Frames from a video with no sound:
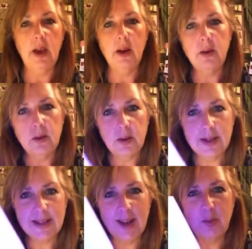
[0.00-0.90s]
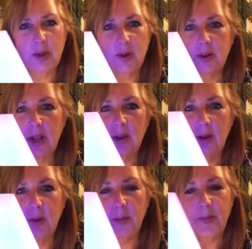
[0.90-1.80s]
Oh, that's kind of blue, kind of
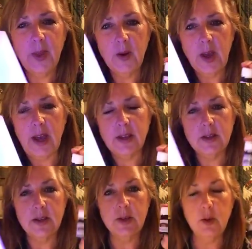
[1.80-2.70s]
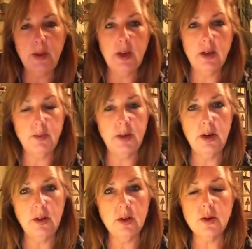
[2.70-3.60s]
cool. Okay, so this would be good to put
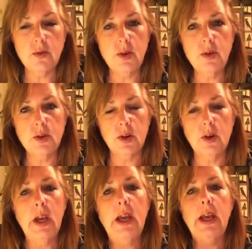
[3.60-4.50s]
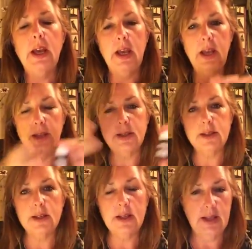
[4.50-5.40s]
in your diffuser.
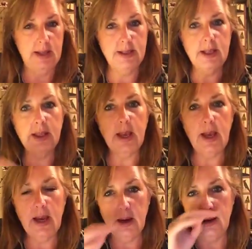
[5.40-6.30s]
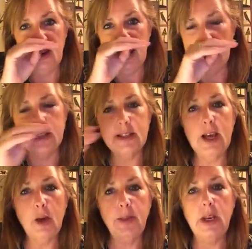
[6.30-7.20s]
It's cleansing the air and it's
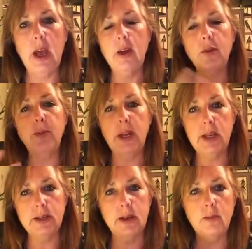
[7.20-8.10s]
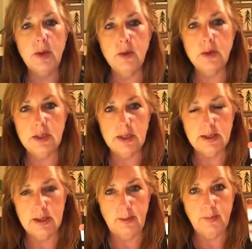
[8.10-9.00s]
helping everybody's immune
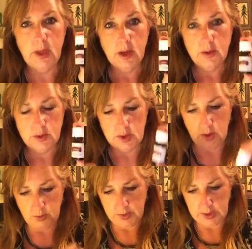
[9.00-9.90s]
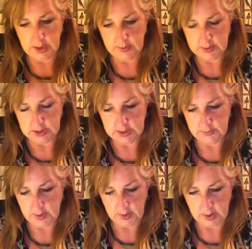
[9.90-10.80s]
system. So Thieves is
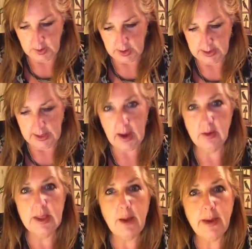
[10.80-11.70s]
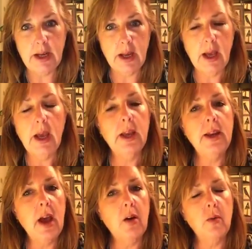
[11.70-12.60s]
very good. Now, lemon.
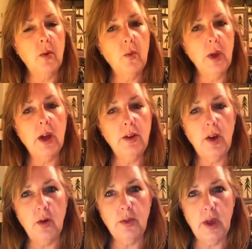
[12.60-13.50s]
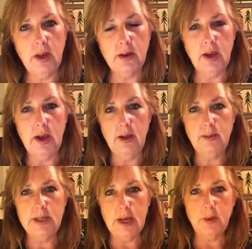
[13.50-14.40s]
Now, we all know that
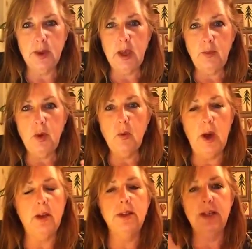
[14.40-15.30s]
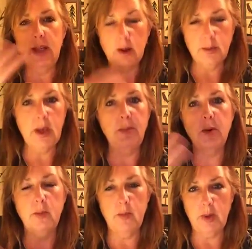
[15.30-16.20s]
to help keep you well, to help keep
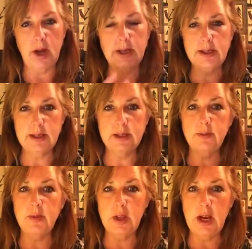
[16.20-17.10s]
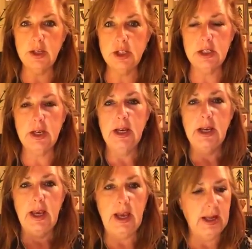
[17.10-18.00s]
your body system flushed
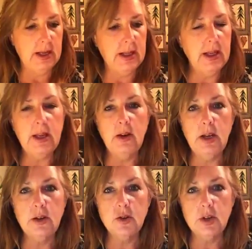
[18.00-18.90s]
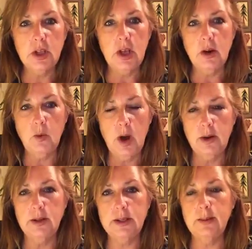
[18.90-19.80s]
and clean, you need to drink a lot of
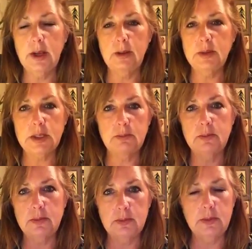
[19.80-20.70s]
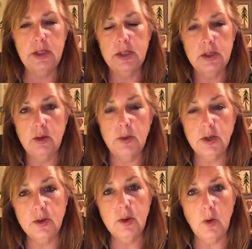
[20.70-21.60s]
water, and sometimes you just don't want
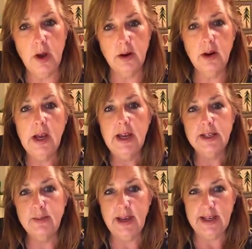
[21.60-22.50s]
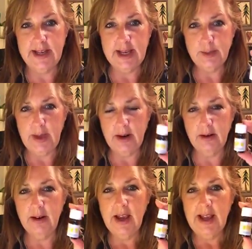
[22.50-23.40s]
to drink water. To make it taste
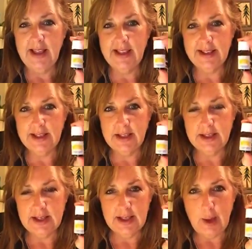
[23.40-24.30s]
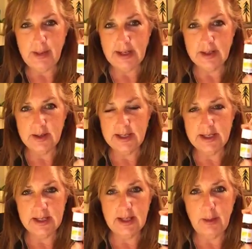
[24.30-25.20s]
better, this is lemon. So this
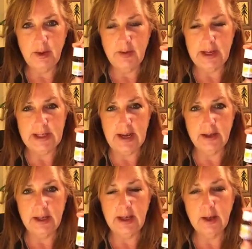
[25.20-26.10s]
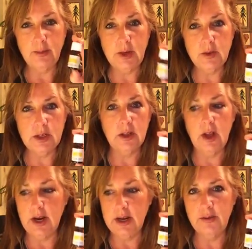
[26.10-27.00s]
is the Lemon Vitality. Can be used in a
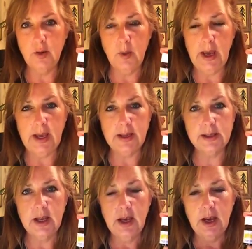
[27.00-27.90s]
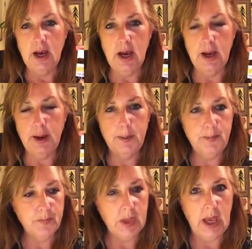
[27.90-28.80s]
lot of different ways.
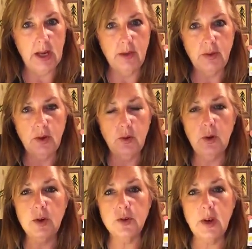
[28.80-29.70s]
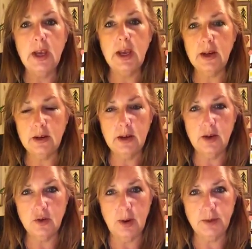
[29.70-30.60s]
And if you drink it, a
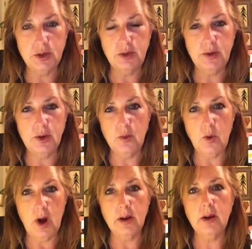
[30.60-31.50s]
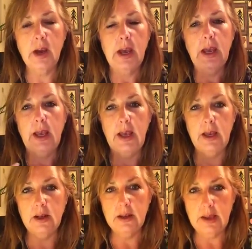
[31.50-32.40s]
drop or two in your water,
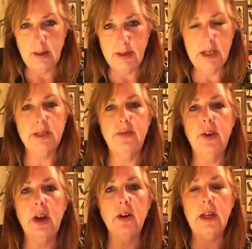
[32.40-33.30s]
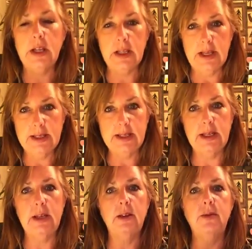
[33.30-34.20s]
lemon is very
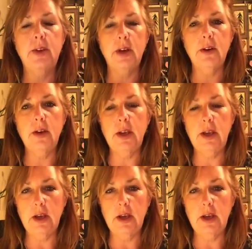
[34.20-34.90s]
cleansing, very